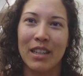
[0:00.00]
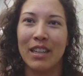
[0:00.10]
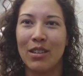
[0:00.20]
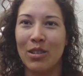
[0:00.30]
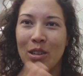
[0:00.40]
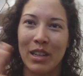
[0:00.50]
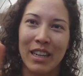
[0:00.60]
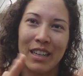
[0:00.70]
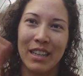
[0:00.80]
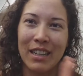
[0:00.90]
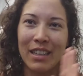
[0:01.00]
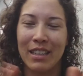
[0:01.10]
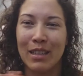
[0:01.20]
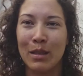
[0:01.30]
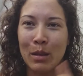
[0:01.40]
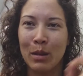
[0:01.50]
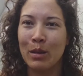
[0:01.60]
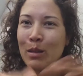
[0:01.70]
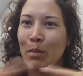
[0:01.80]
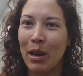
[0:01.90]
and you start getting into this
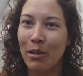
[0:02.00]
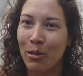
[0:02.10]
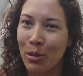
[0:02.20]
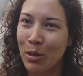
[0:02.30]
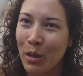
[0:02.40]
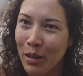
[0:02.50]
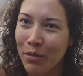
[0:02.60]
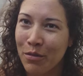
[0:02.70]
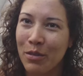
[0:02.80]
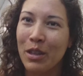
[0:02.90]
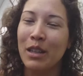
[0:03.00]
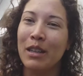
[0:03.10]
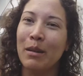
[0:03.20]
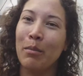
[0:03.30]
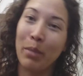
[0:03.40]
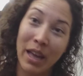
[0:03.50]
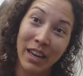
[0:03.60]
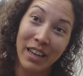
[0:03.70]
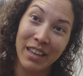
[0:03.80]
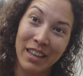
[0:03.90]
spiral of
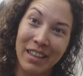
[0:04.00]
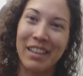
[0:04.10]
panic,